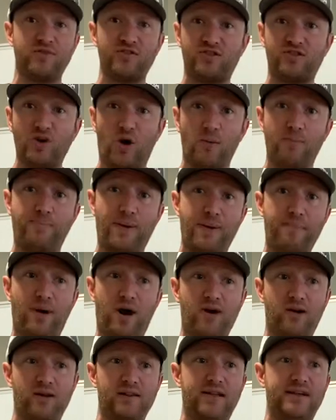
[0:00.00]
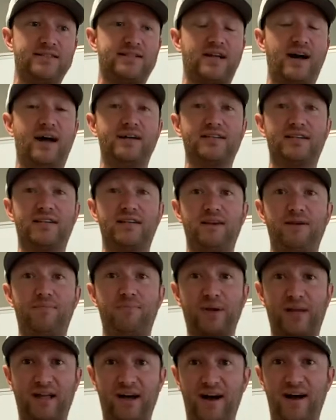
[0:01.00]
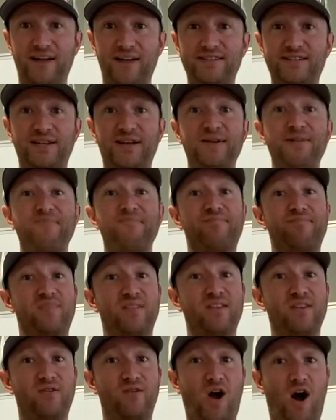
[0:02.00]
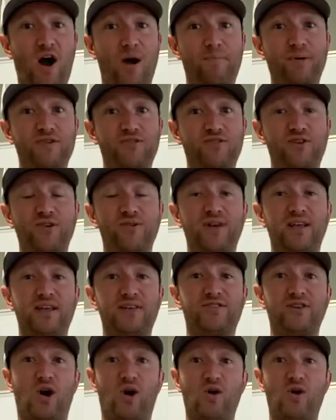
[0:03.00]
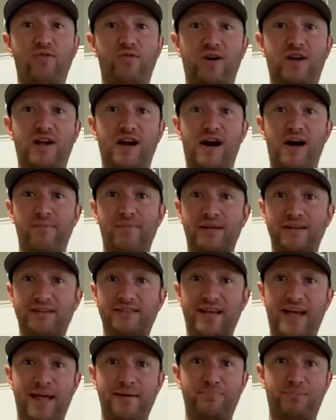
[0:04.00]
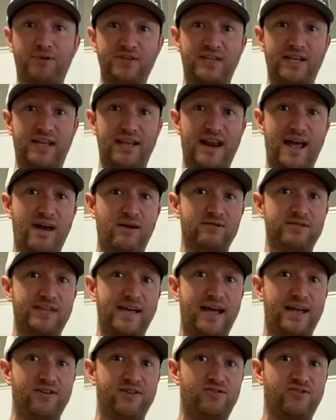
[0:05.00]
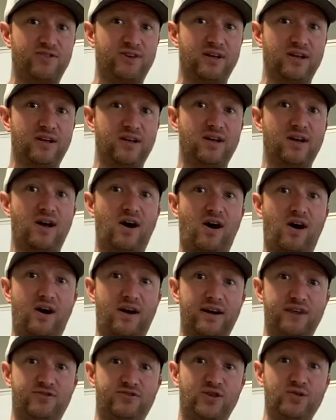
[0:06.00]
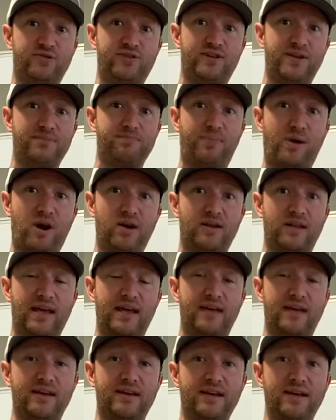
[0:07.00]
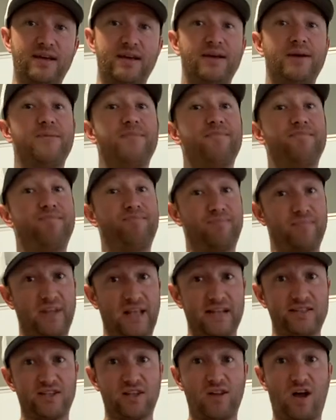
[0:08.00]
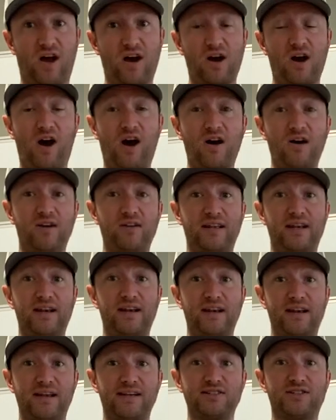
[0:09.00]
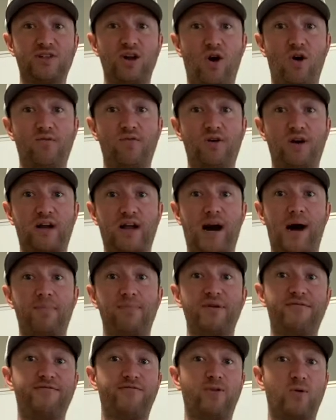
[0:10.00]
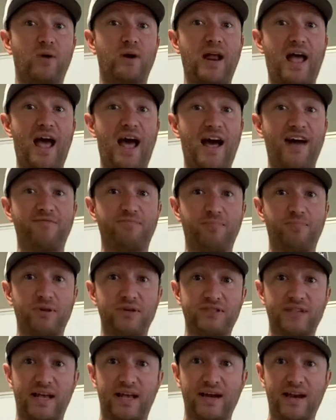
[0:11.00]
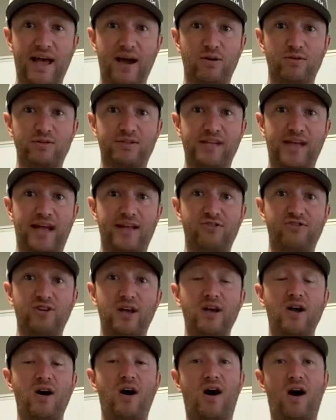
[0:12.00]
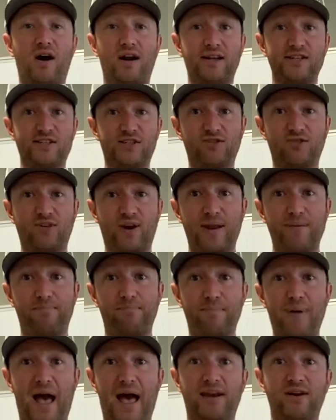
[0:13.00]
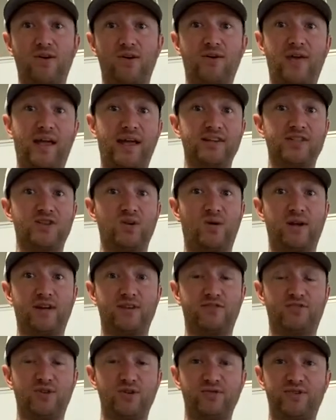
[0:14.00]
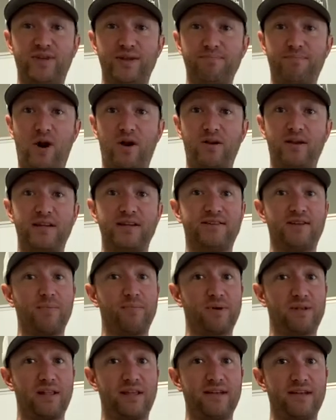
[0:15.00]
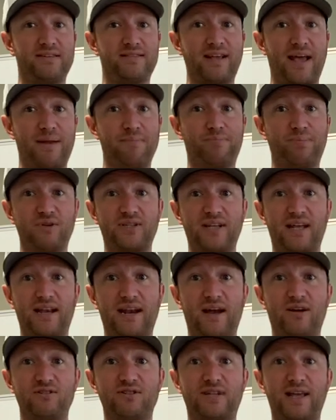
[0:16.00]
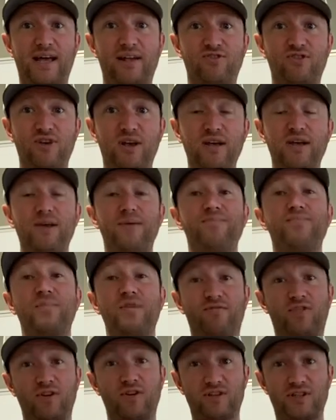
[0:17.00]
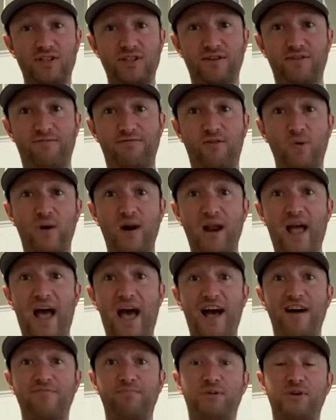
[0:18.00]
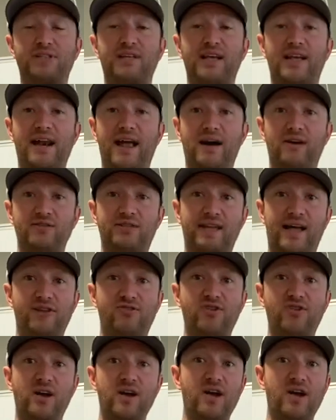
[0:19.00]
don't bet parlays, guys, because their opportunity to overcome a 10% house edge on a two-team parlay is a lot harder than it is to overcome the 4.5% house edge on a straight bet, okay? So on a two-team parlay, typically a 10% house edge versus a 4.5% house edge